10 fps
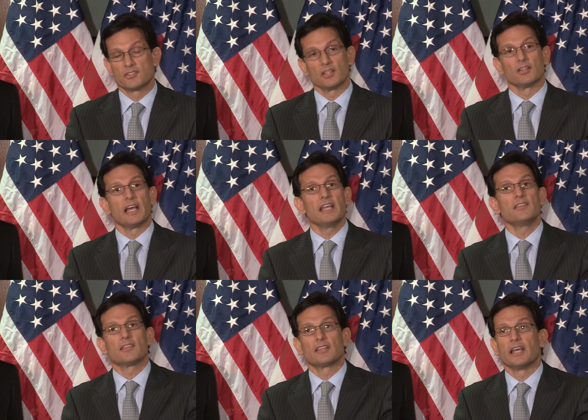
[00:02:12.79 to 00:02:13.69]

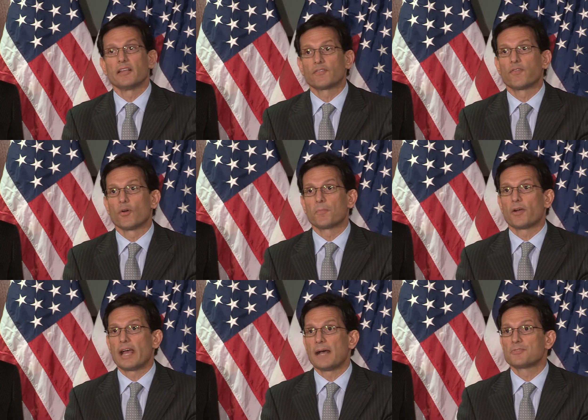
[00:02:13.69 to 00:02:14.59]
delayed the things for
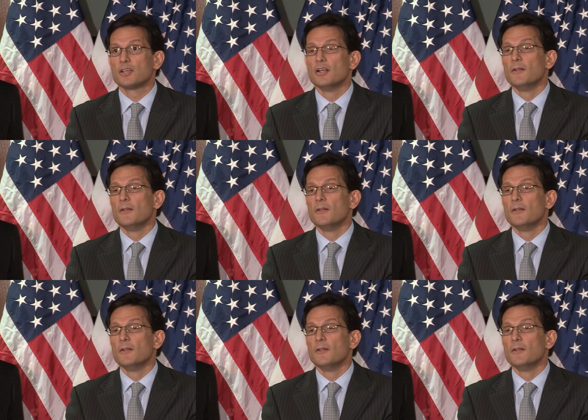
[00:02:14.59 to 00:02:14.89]
perhaps